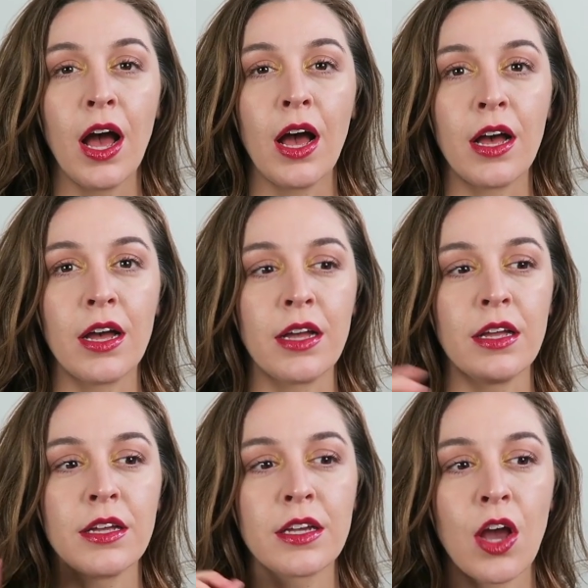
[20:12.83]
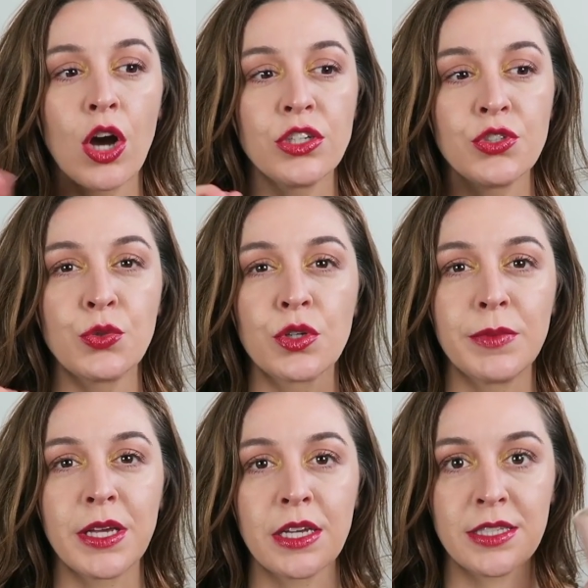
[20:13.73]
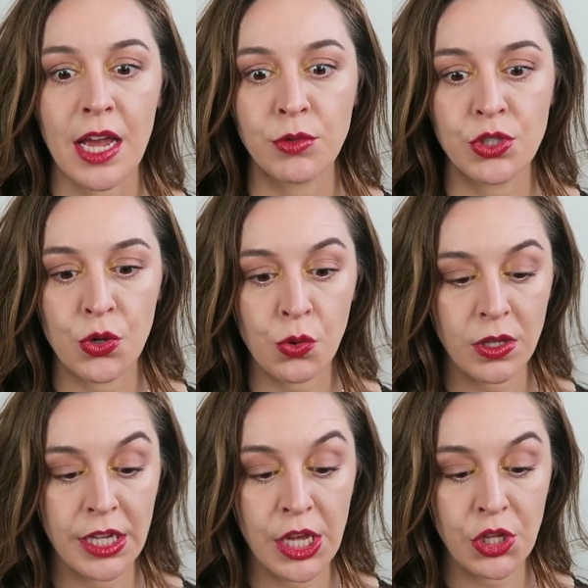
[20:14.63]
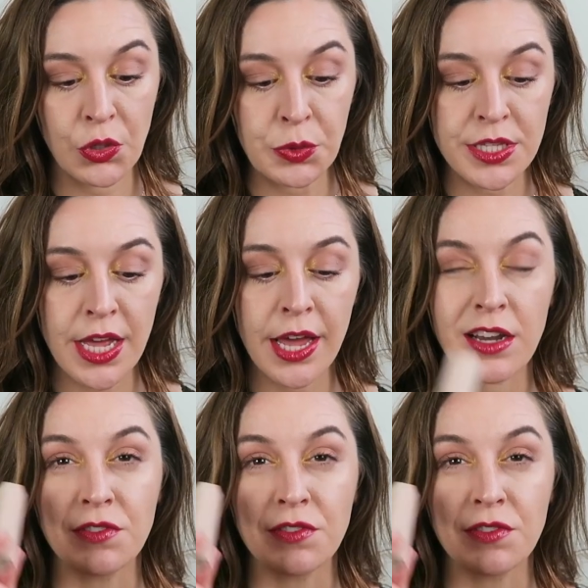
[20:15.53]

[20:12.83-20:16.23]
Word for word: uh, contour because I would totally use that.